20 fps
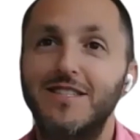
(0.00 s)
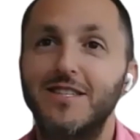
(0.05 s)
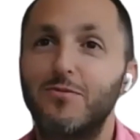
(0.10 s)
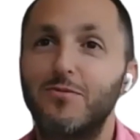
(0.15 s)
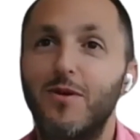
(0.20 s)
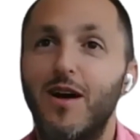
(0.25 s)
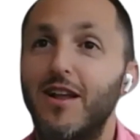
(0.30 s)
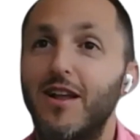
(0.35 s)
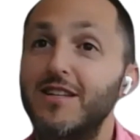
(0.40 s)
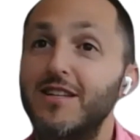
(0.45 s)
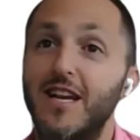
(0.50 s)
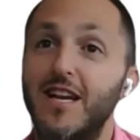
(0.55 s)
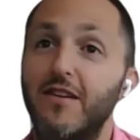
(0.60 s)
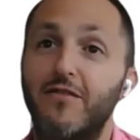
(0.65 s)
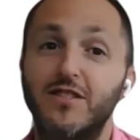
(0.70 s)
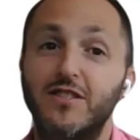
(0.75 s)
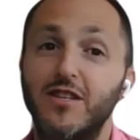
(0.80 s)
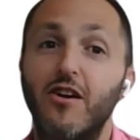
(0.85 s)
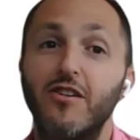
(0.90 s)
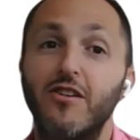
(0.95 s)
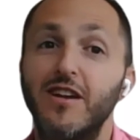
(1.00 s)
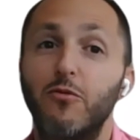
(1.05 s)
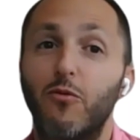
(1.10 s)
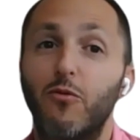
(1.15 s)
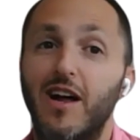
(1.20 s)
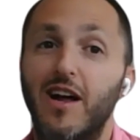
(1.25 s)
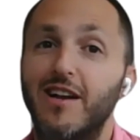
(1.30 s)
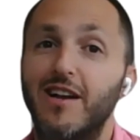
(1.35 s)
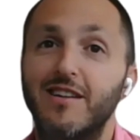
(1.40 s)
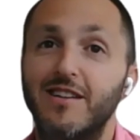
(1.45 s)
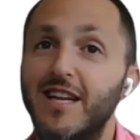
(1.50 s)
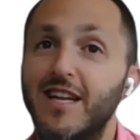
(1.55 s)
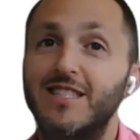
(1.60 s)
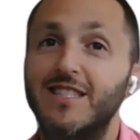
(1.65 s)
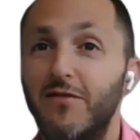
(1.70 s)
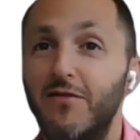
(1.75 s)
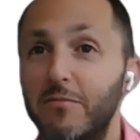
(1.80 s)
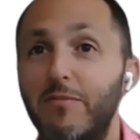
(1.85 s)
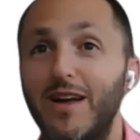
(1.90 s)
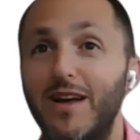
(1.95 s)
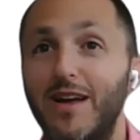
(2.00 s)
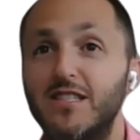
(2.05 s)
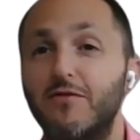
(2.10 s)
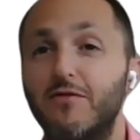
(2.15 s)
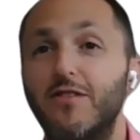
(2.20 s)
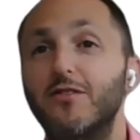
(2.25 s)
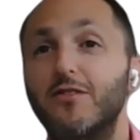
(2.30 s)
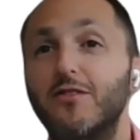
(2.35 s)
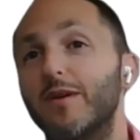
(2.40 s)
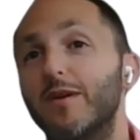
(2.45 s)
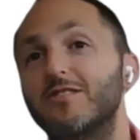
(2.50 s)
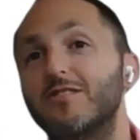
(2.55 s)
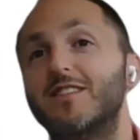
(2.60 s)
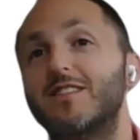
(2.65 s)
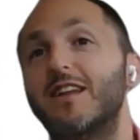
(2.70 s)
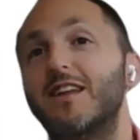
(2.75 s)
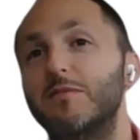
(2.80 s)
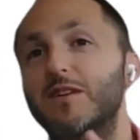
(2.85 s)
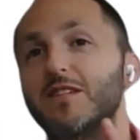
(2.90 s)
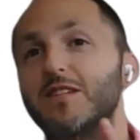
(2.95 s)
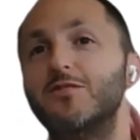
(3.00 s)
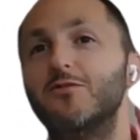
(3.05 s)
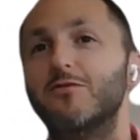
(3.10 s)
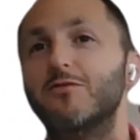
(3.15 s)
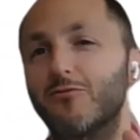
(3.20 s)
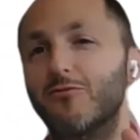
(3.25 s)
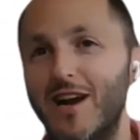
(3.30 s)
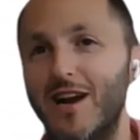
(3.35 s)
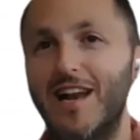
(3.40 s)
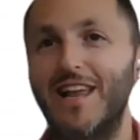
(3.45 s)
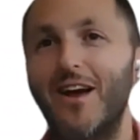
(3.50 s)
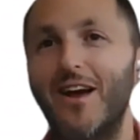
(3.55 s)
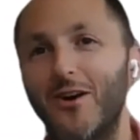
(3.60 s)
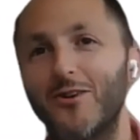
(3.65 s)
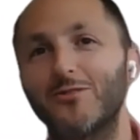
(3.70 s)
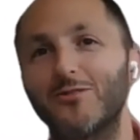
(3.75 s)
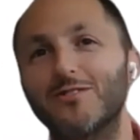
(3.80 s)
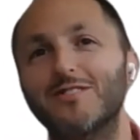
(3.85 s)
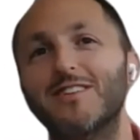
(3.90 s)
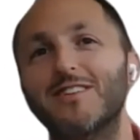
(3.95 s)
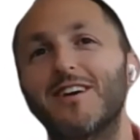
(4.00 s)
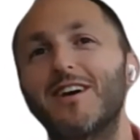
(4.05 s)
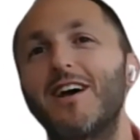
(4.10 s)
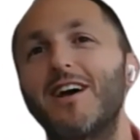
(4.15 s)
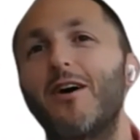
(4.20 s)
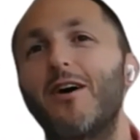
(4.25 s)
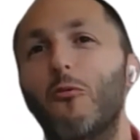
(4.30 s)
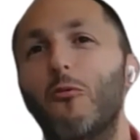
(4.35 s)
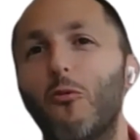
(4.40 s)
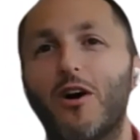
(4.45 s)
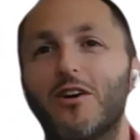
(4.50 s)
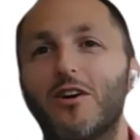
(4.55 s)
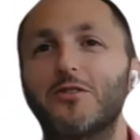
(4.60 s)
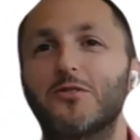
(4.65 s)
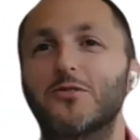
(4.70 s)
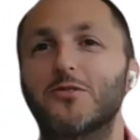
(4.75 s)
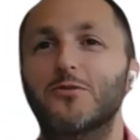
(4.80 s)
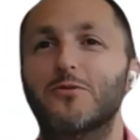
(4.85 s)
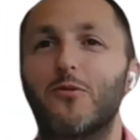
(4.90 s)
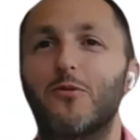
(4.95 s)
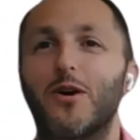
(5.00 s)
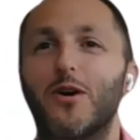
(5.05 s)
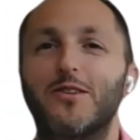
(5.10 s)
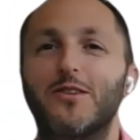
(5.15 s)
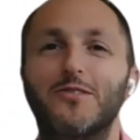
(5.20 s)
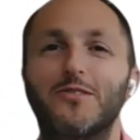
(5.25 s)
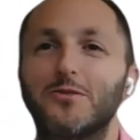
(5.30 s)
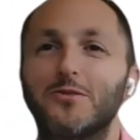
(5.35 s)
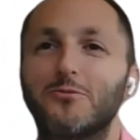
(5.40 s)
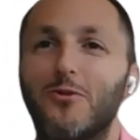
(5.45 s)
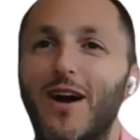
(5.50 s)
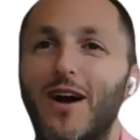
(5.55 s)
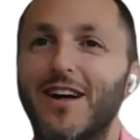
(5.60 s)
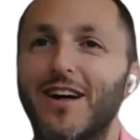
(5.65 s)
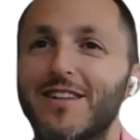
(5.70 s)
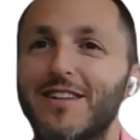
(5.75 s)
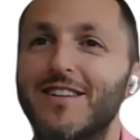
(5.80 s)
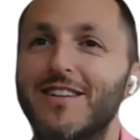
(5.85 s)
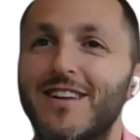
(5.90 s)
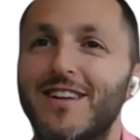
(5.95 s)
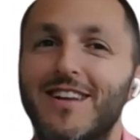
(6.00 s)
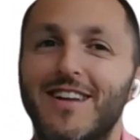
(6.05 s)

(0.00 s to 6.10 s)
as well. Listen, if it's only one, that's even better for you, because that means you've really honed what you do and what you do well.